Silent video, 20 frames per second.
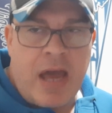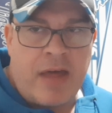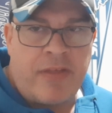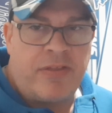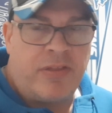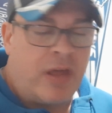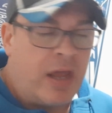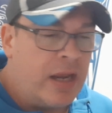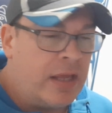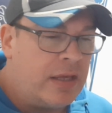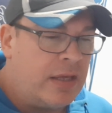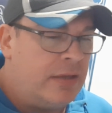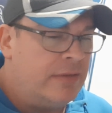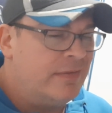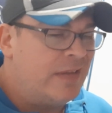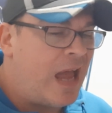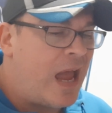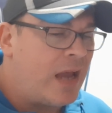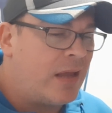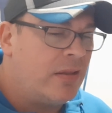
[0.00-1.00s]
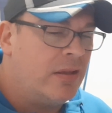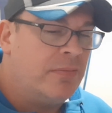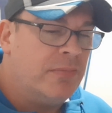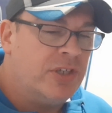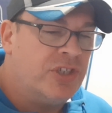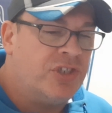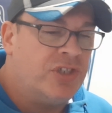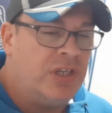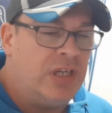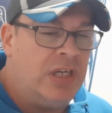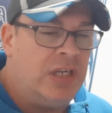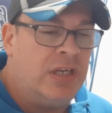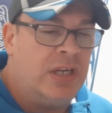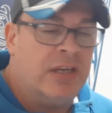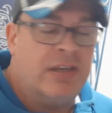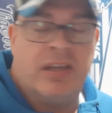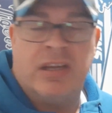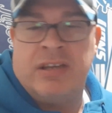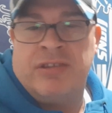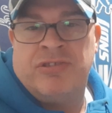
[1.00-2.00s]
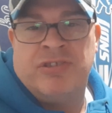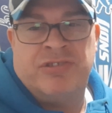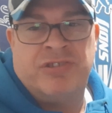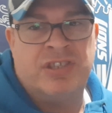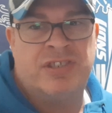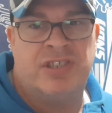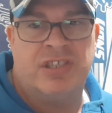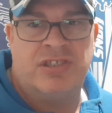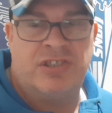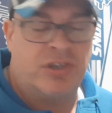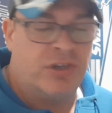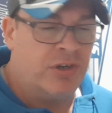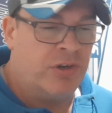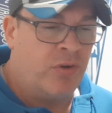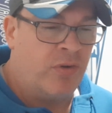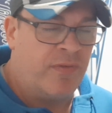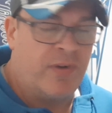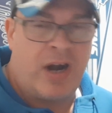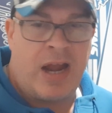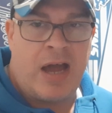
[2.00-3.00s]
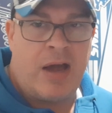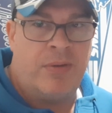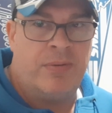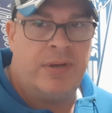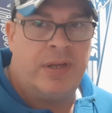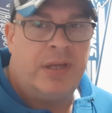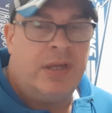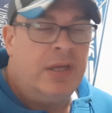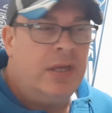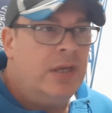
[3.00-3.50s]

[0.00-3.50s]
athletic, tackling machine, and just a turnover hound.